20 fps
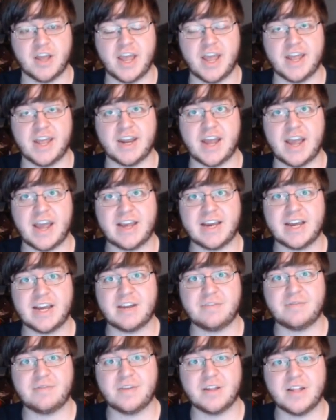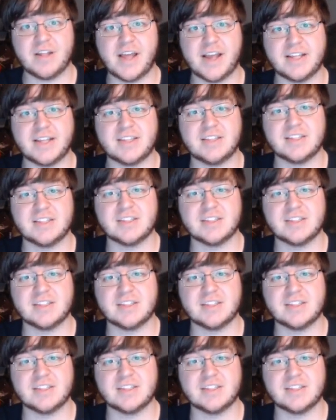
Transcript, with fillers: And I kind of feel like